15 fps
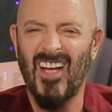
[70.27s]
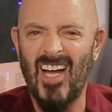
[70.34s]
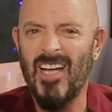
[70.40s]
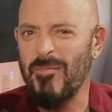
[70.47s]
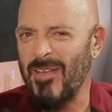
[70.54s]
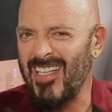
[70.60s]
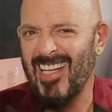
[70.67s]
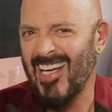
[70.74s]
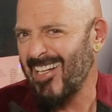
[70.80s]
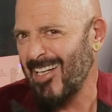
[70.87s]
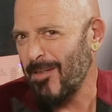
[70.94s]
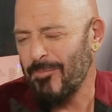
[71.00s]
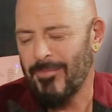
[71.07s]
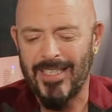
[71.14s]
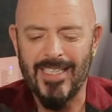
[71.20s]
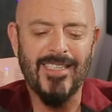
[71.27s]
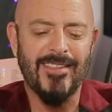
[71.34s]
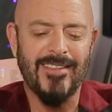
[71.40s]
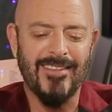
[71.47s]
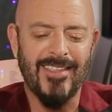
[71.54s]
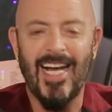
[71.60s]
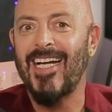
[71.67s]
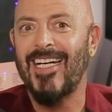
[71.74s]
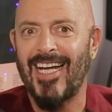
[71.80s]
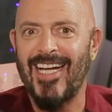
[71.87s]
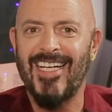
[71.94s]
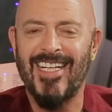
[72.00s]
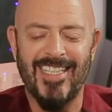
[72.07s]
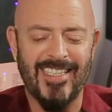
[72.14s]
I made that up, but I like it.